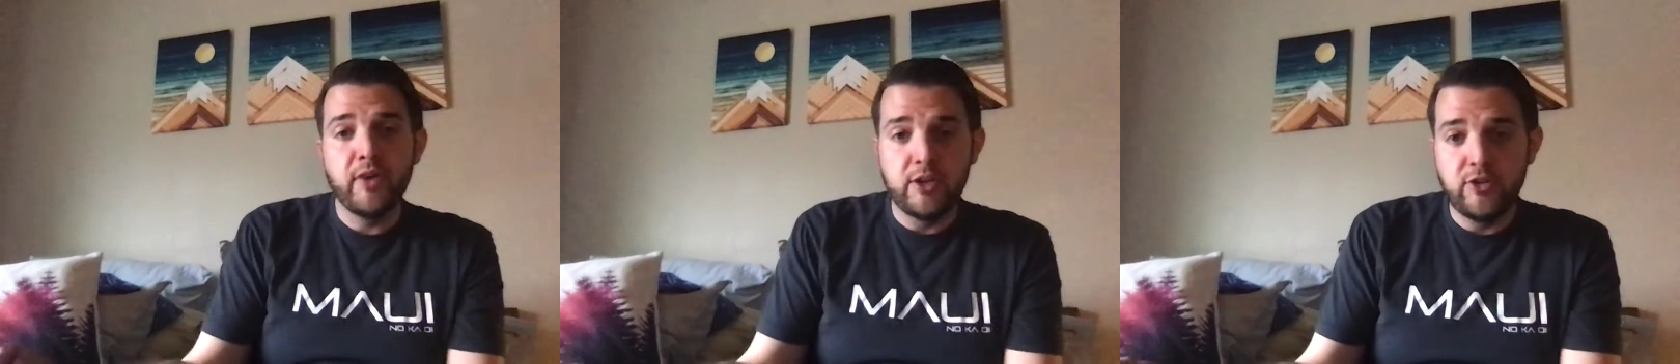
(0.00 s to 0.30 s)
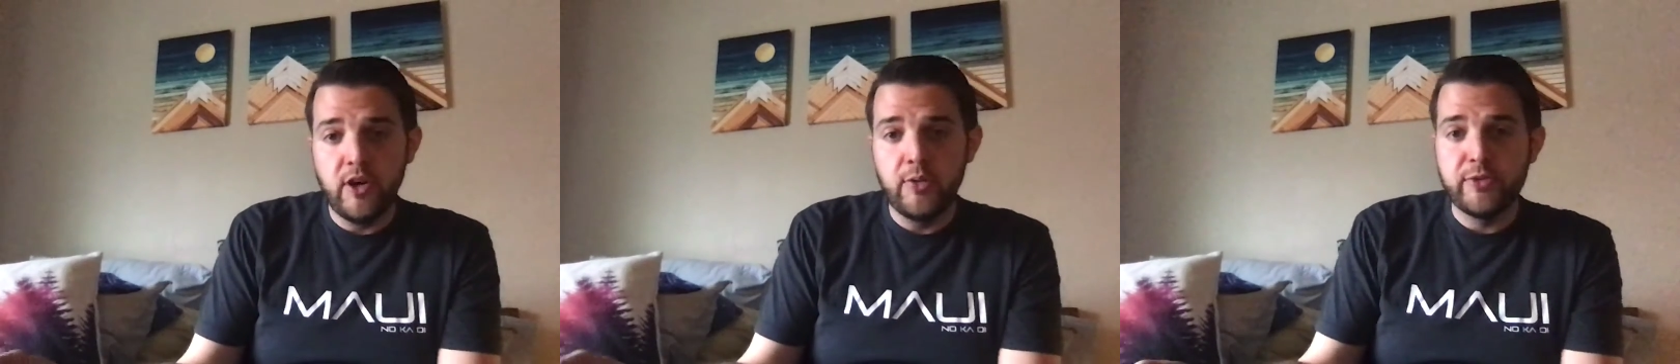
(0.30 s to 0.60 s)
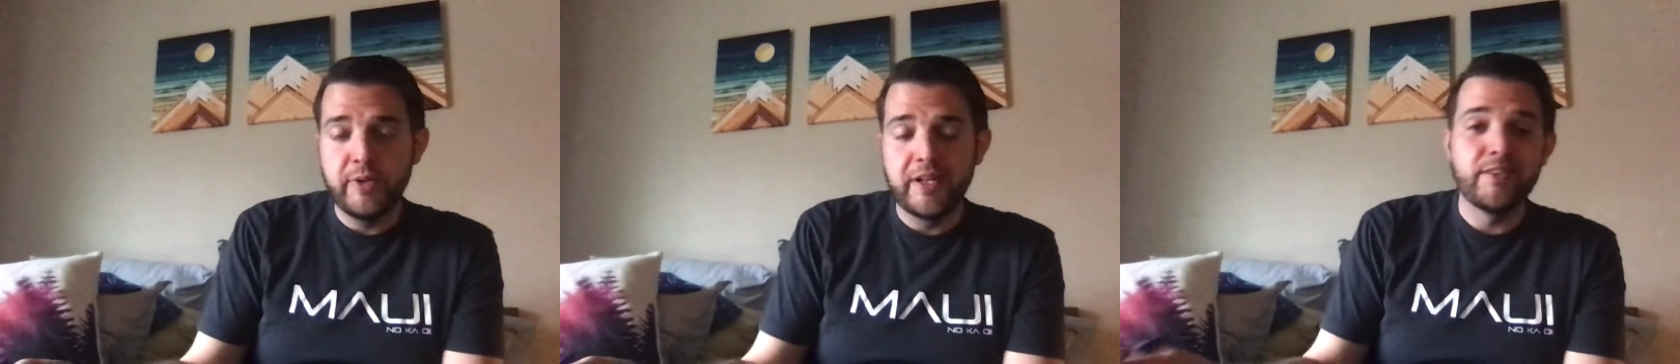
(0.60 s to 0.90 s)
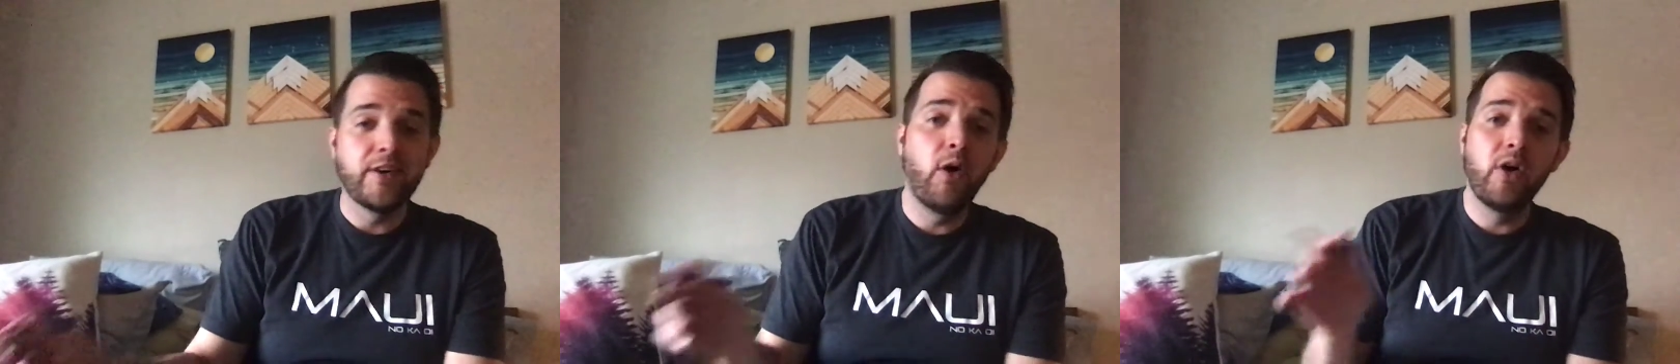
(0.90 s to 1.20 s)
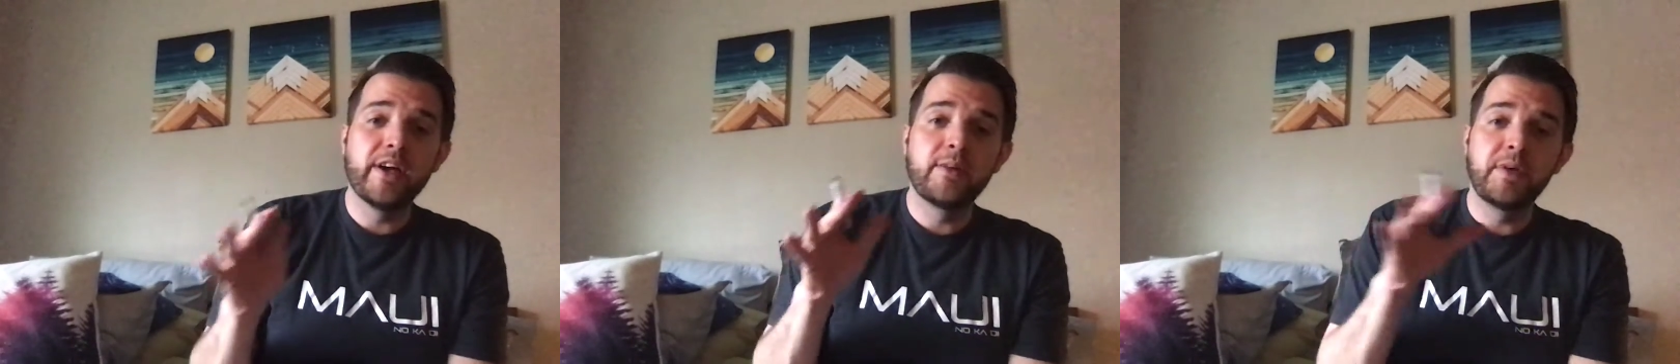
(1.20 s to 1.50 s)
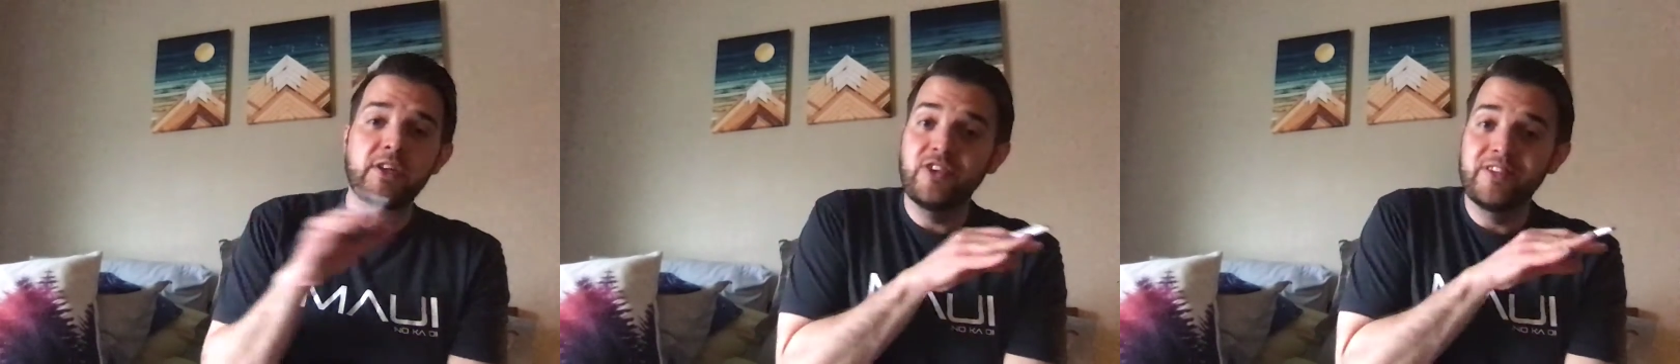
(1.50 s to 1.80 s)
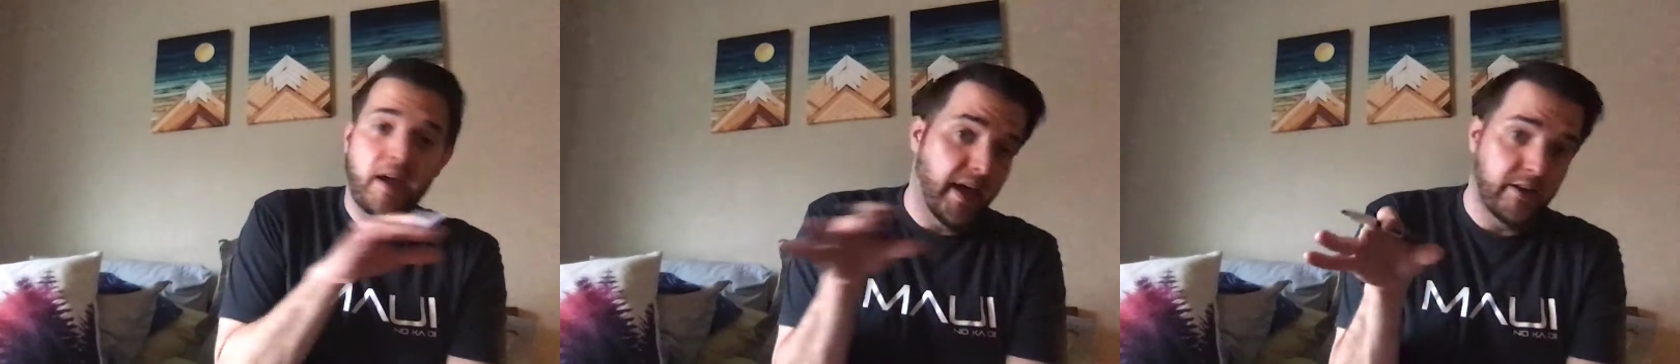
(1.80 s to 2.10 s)
ratio, which means they're all going to be just
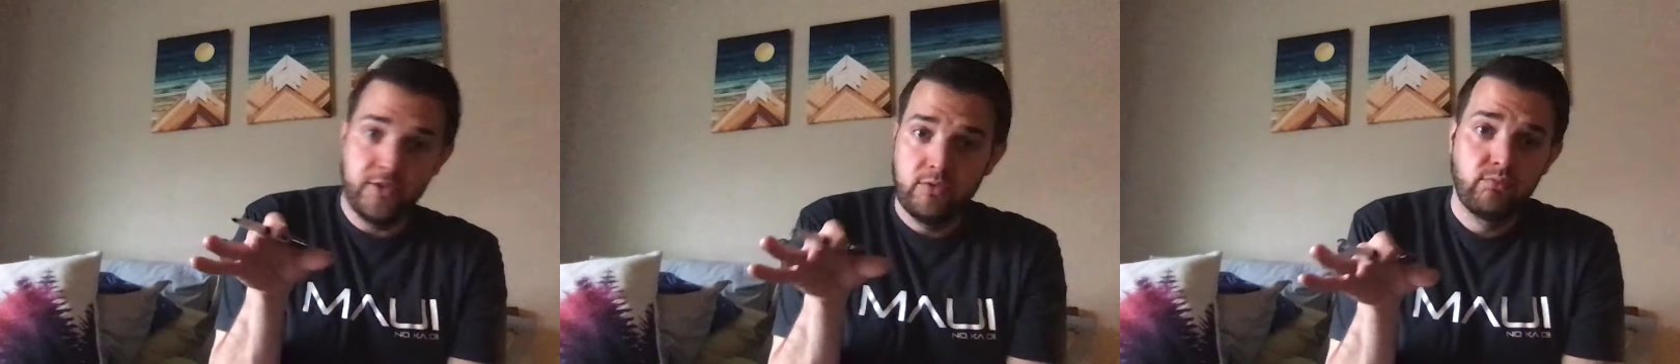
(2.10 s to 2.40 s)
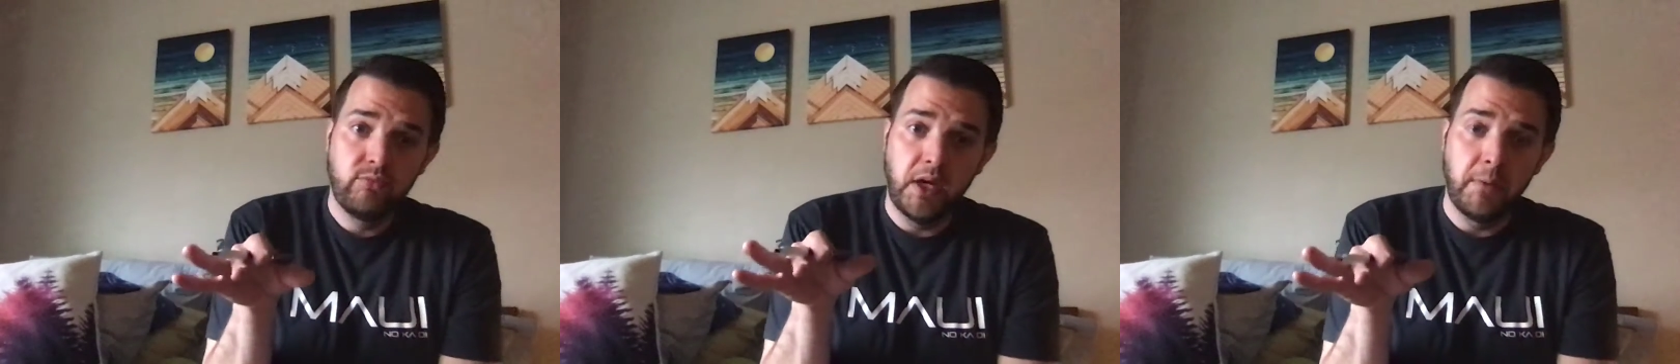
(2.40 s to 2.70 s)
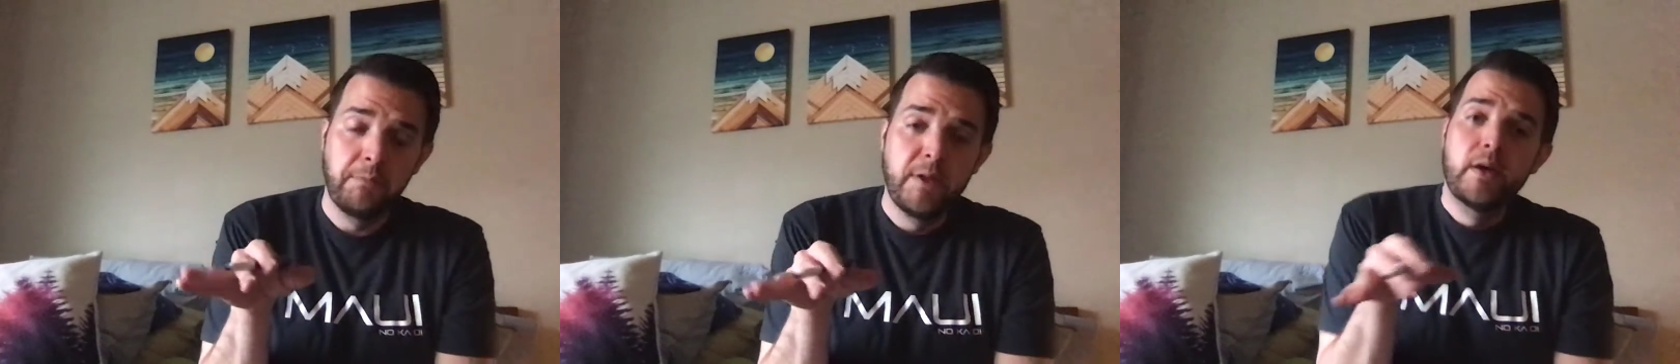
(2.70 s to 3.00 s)
X, okay?